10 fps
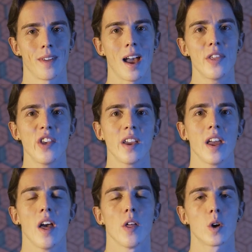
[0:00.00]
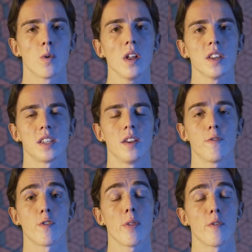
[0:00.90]
I think the quality
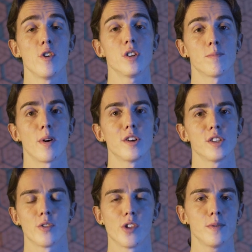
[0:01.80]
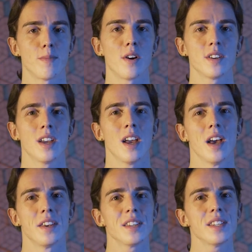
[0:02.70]
from the first part to this part
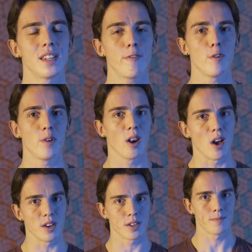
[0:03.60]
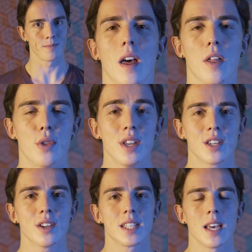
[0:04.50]
doesn't differ a lot. This
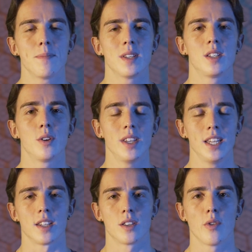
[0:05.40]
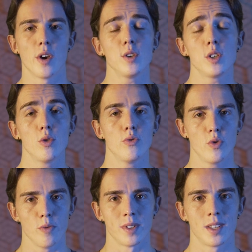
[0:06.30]
concept is unique to those 2
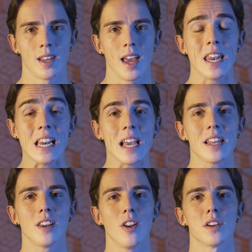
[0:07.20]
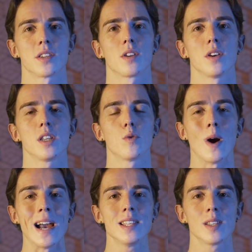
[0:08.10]
rooms and I like it a lot because it
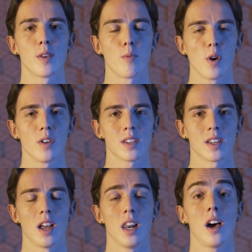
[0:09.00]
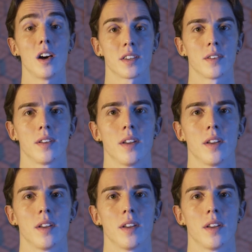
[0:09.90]
widens the world a lot.